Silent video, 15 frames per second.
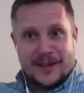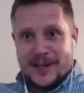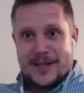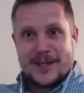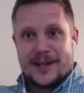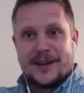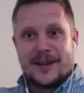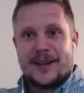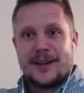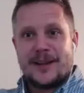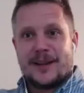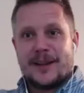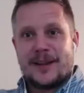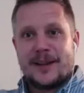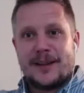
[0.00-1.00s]
the the,
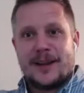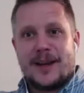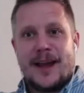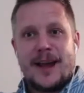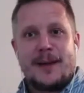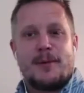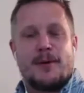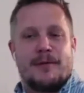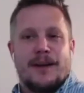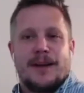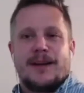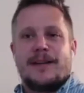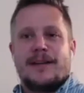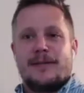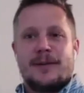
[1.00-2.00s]
the the name of
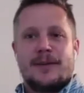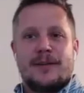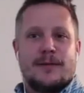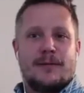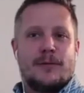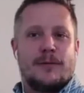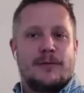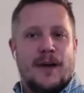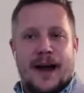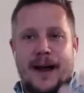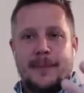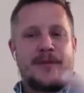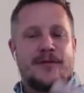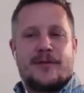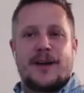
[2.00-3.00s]
it
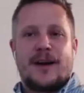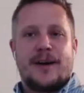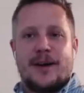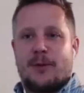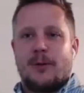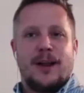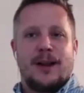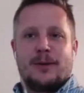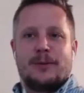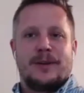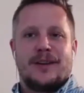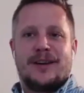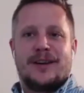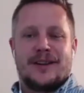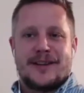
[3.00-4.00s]
vibes very well with
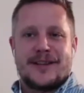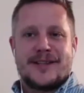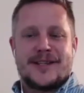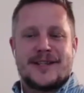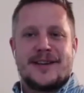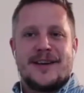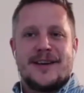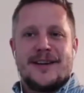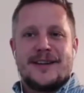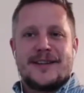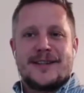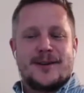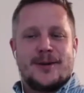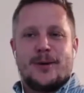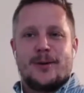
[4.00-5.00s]
all this.
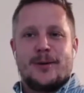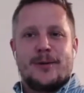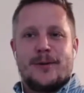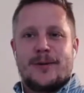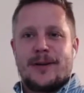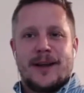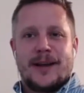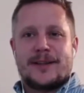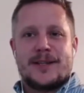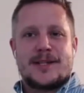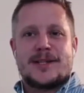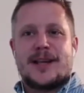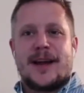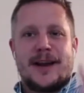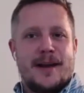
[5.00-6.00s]
So like just
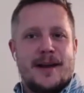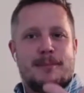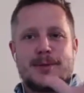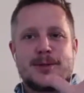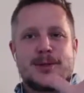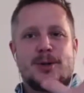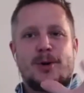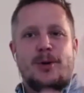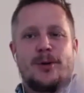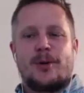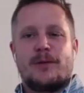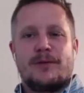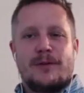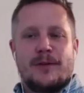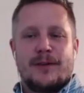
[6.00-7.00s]
that episode of
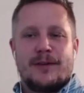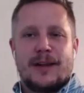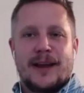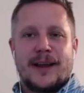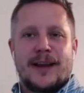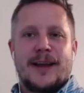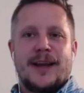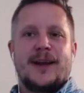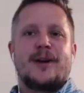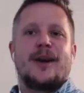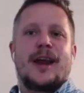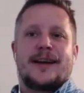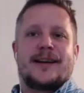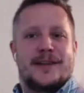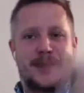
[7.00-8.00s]
like an inner
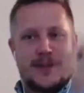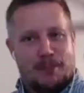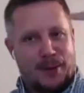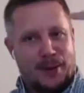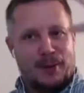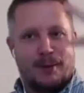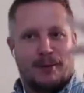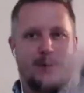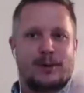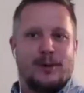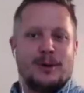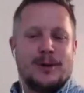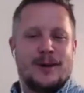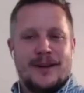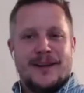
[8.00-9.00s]
light. It's a
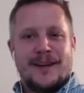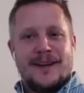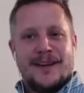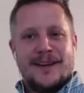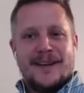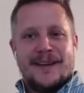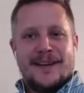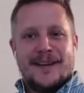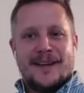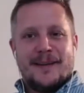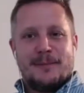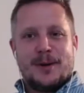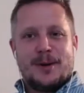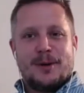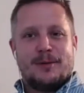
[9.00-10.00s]
beautiful, a
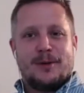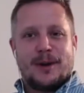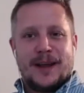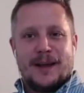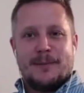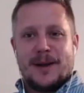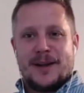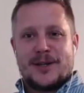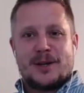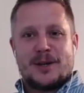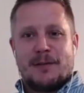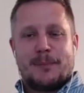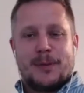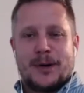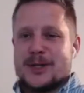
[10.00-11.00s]
beautiful image of a
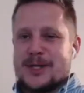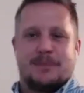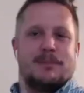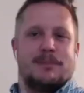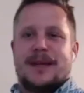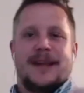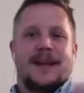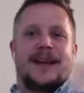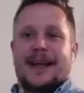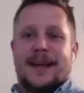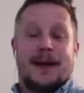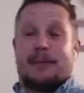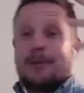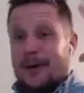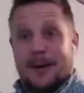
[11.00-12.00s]
person being lit
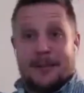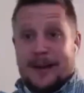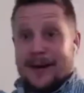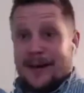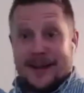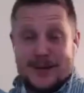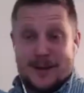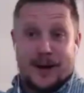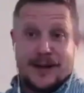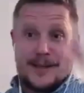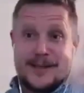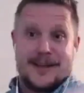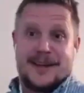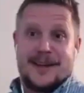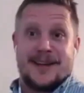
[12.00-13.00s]
up. Or I mean, that's what I
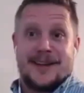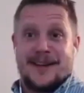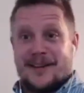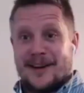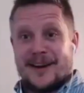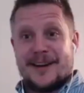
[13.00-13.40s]
see, right? You know,